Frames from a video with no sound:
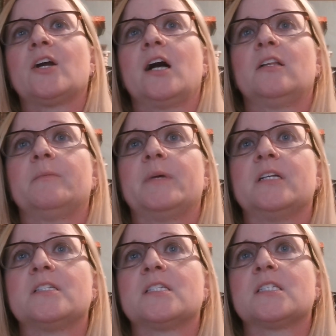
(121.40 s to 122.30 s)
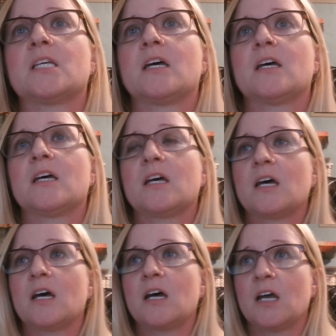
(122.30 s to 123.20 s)
elements
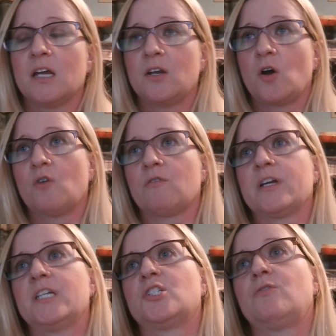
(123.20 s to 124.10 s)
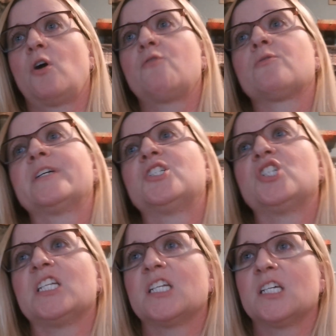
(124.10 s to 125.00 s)
and
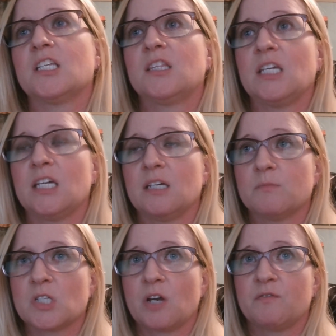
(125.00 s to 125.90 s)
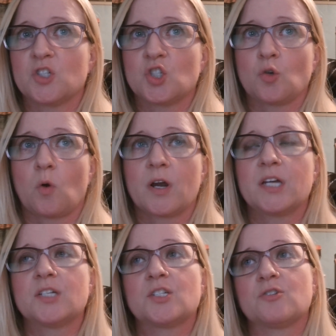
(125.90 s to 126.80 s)
overreaching themes of the
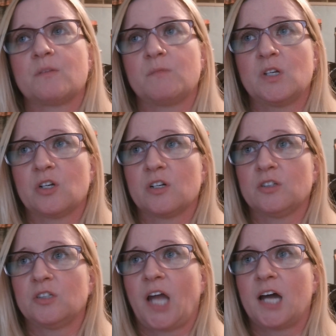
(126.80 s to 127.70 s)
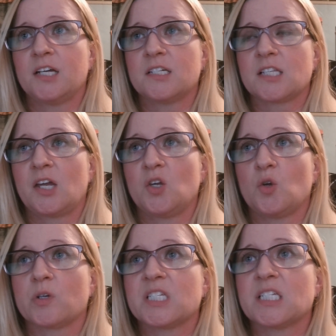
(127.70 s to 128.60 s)
story. So something you're going to look at is like
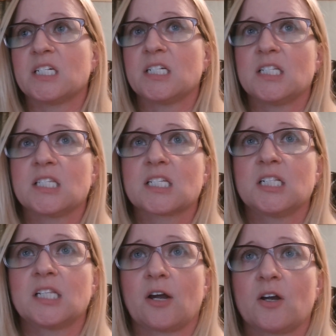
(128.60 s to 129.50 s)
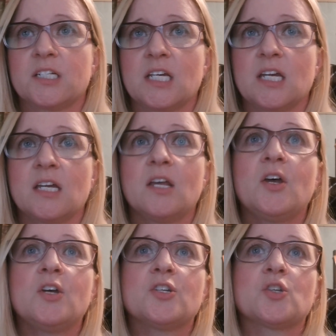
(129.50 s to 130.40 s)
your sentence clarity.
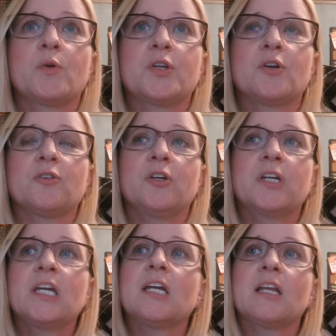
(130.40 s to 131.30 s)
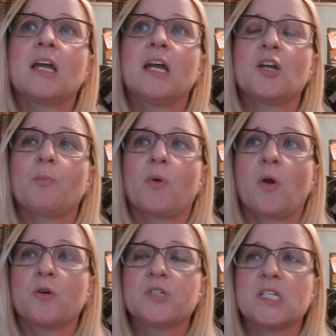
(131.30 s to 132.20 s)
So when you're looking at your
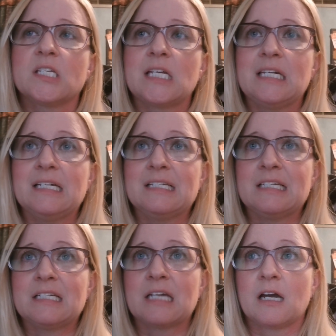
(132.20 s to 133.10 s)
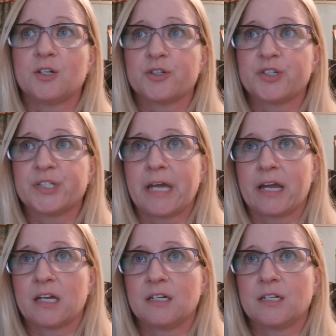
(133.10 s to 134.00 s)
prose, is it easy to
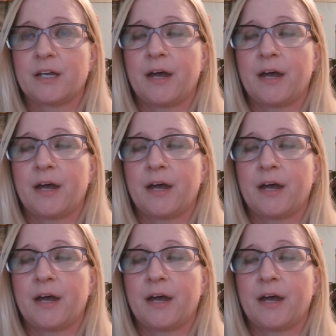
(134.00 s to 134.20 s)
understand?